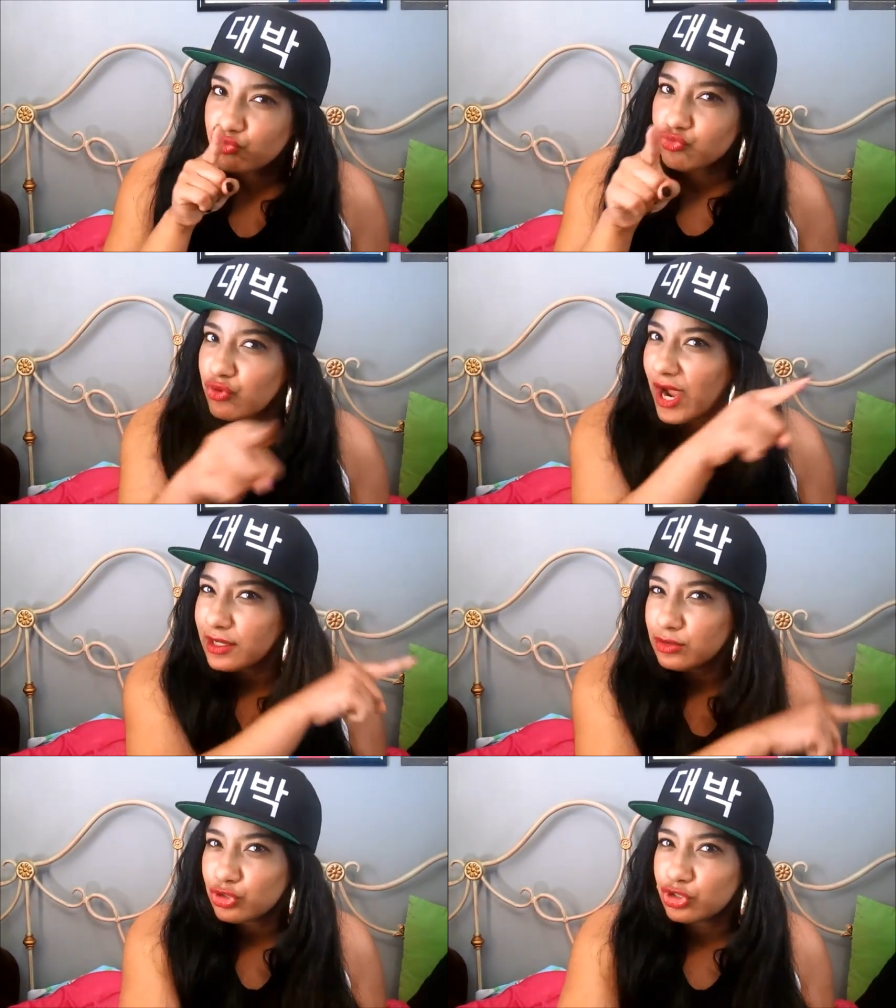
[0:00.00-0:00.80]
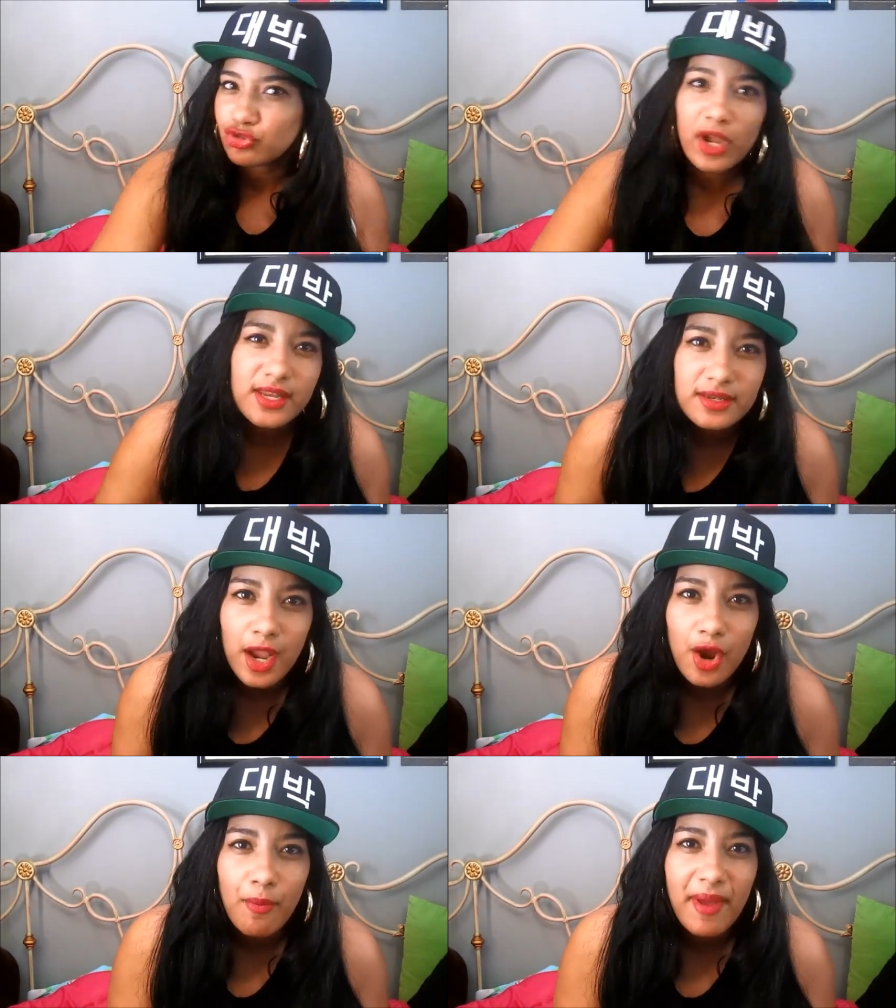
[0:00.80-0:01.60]
right straight
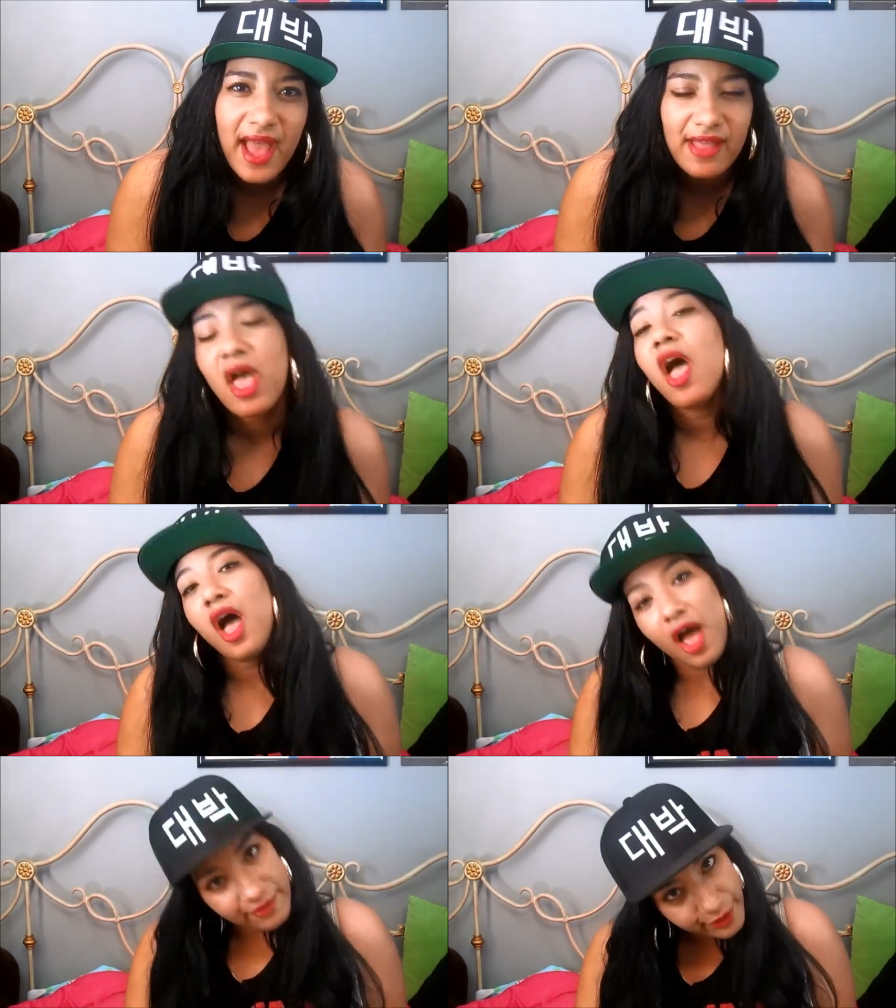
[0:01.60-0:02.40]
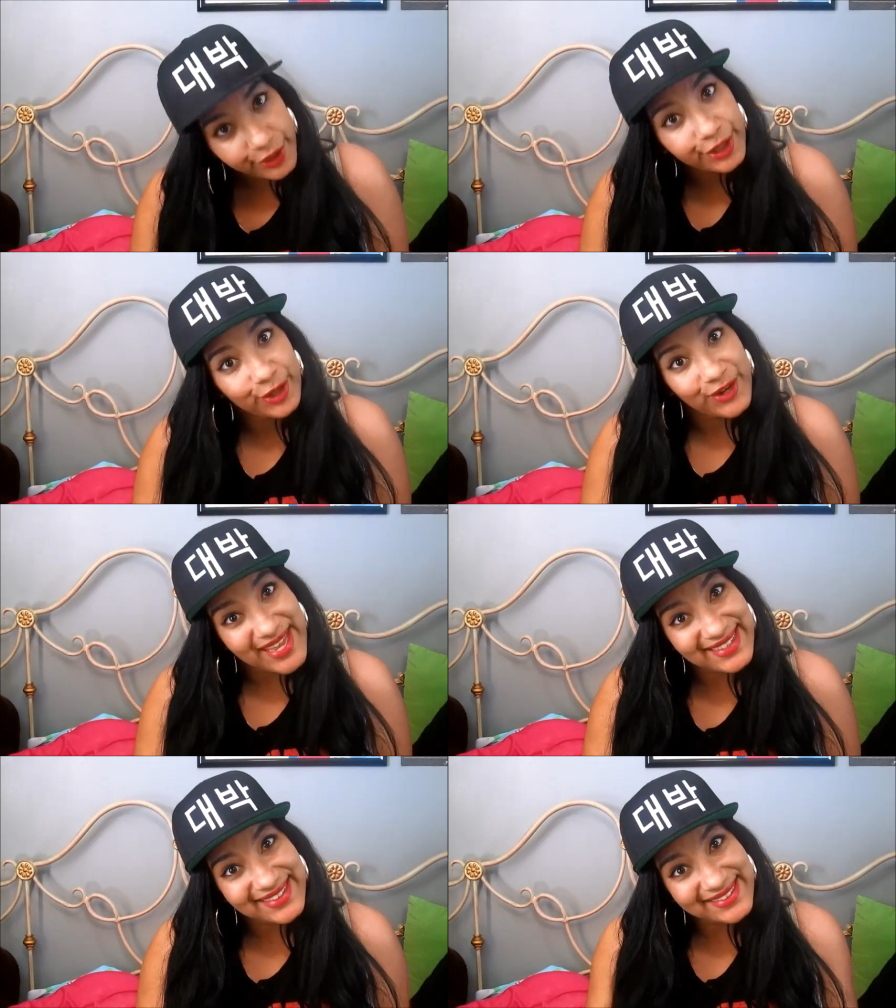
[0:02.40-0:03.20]
narrow path of learning
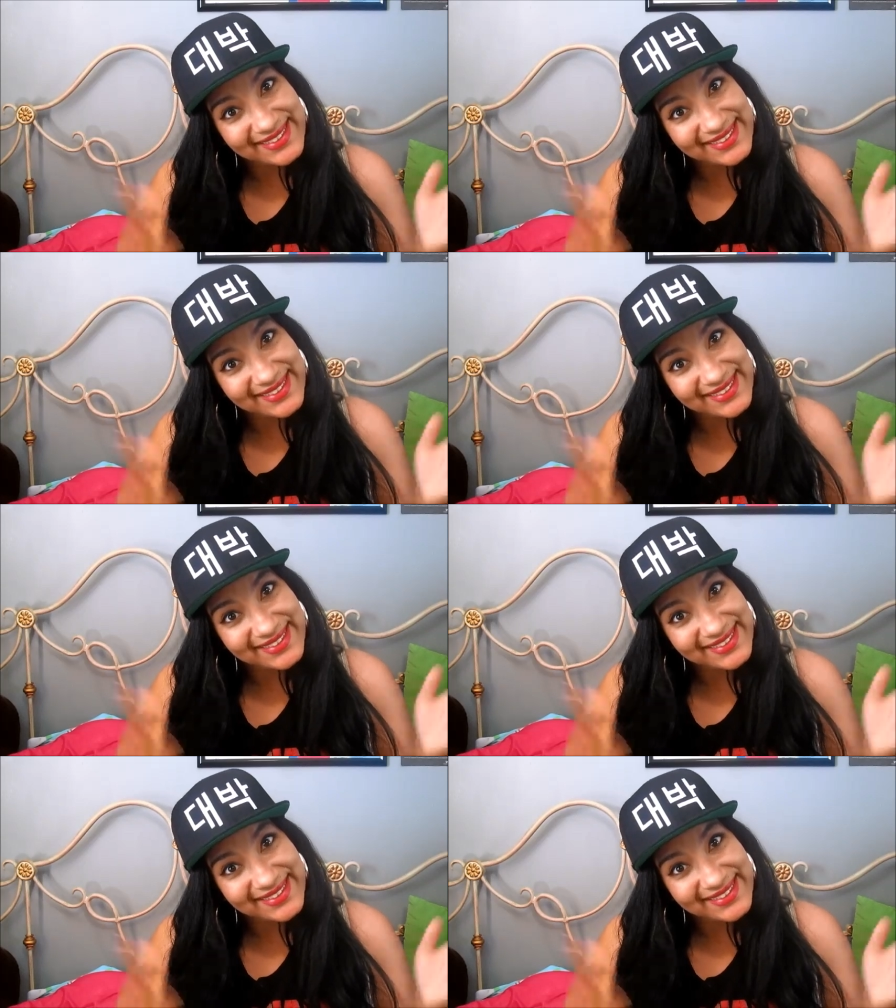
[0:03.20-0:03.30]
Korean.